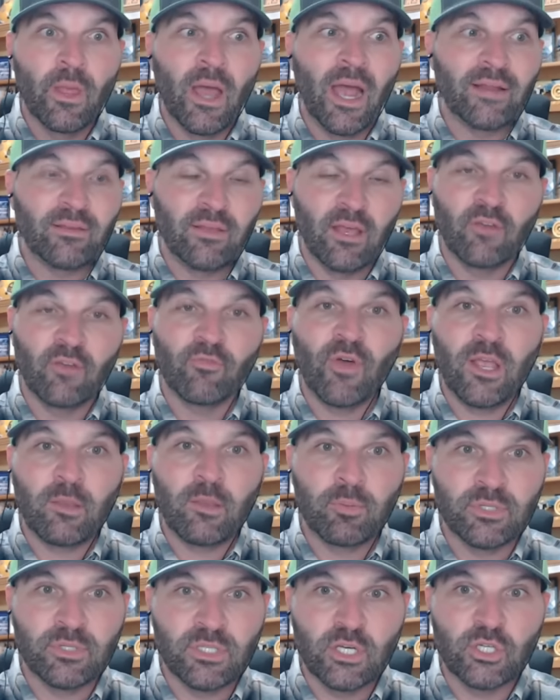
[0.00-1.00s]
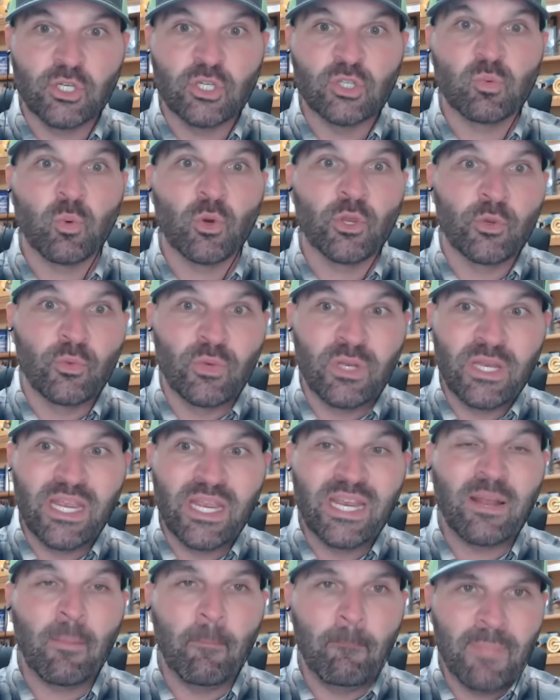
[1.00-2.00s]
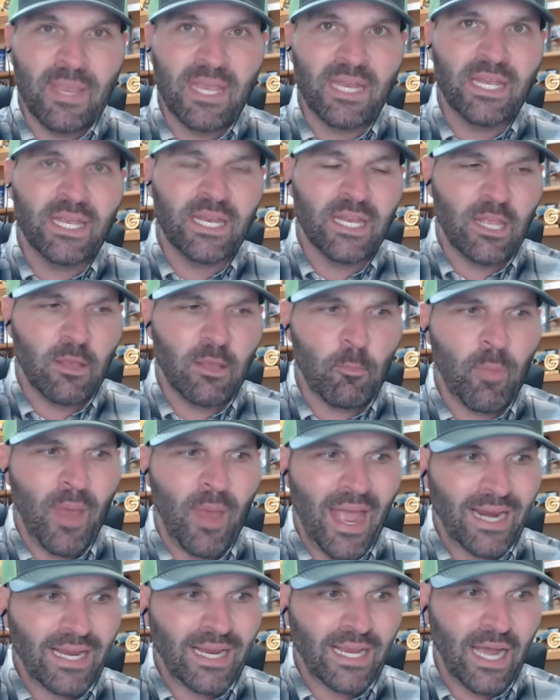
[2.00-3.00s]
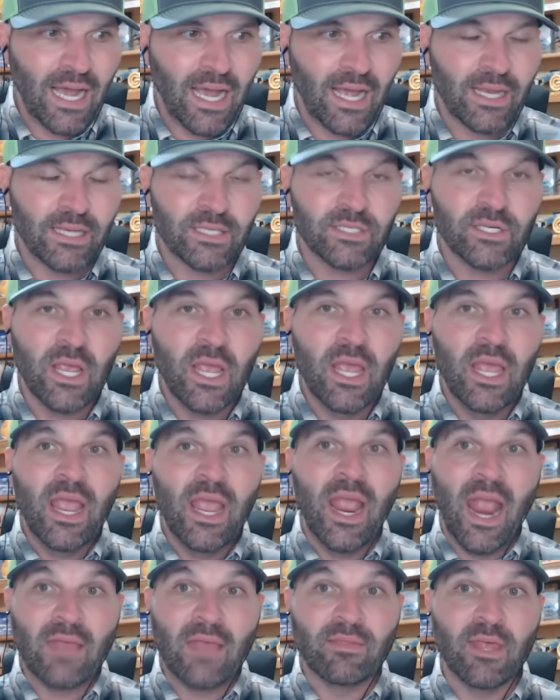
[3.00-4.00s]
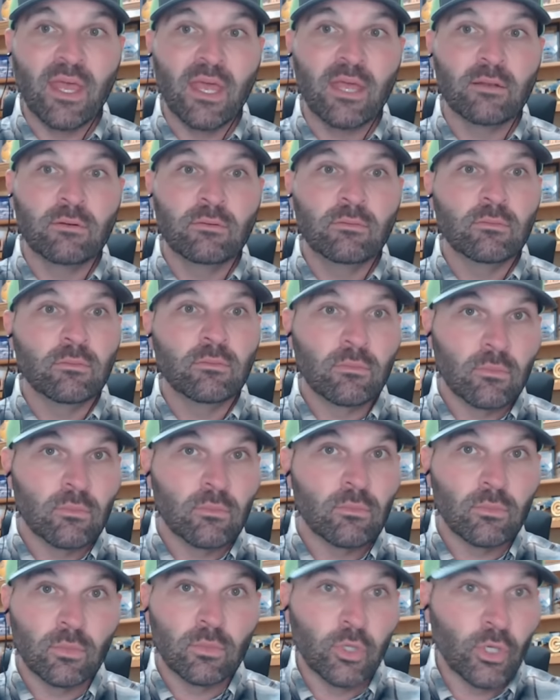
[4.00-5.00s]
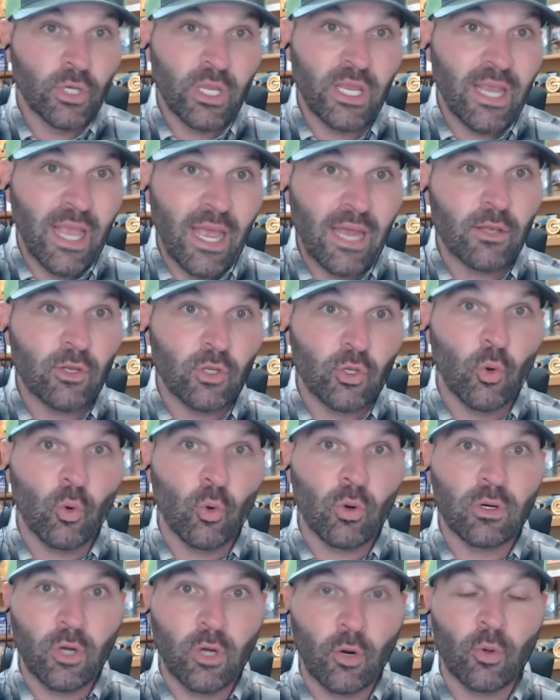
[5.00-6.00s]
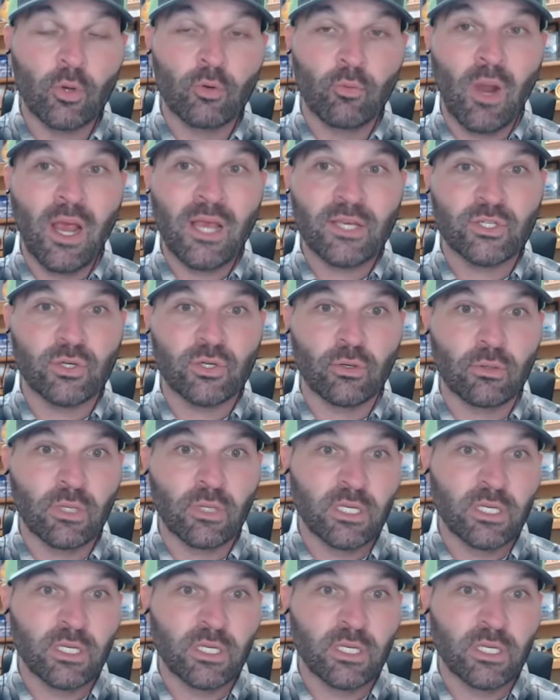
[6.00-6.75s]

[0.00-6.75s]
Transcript: identifying positions where you need immediate impact guys, and then looking at your current roster.